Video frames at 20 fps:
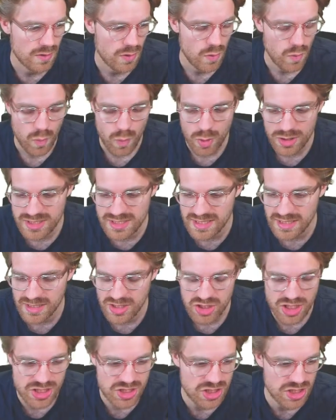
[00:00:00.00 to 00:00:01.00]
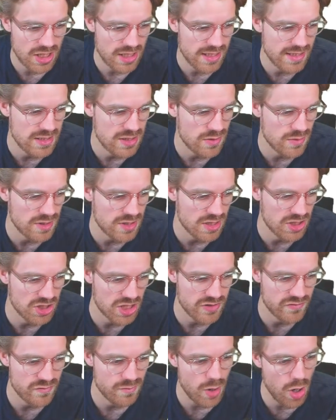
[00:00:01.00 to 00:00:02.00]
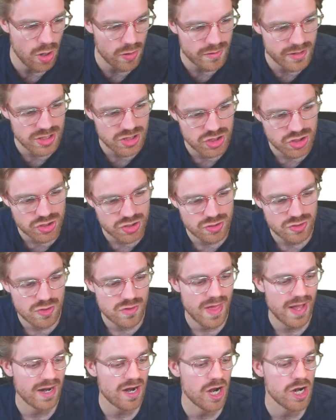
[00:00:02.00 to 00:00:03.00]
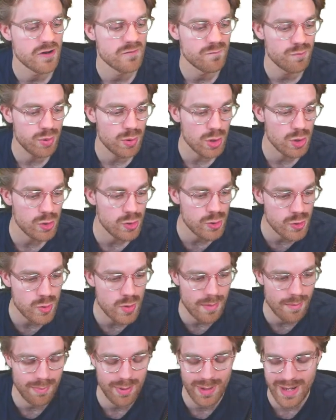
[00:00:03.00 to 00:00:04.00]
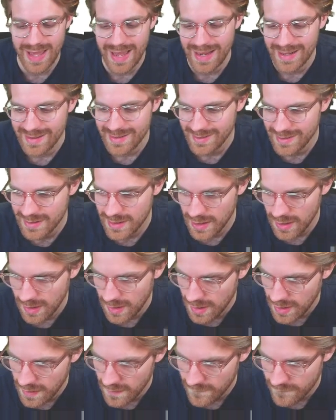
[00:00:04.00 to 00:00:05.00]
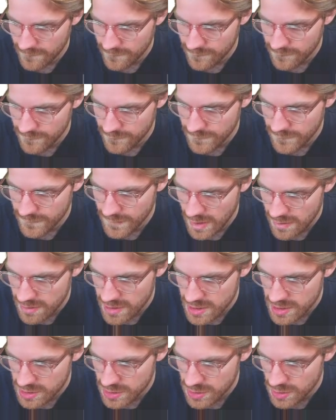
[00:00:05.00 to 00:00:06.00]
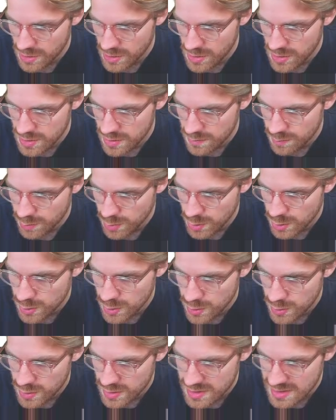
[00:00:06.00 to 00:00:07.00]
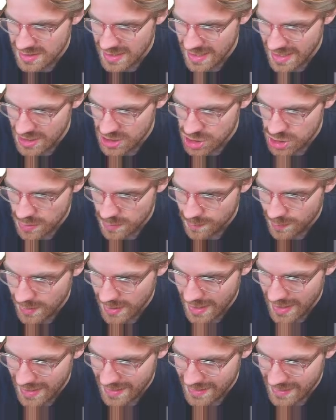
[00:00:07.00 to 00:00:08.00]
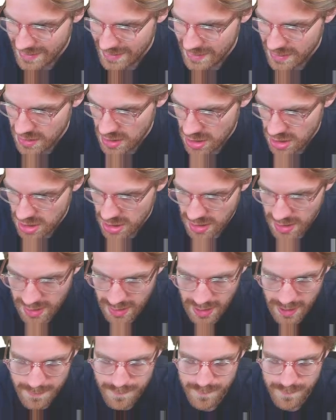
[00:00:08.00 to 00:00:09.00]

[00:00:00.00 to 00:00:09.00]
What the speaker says: What is it going to change colour into? It's going to change from orange to that kind of blue-black colour. Very good. Blue/black colour.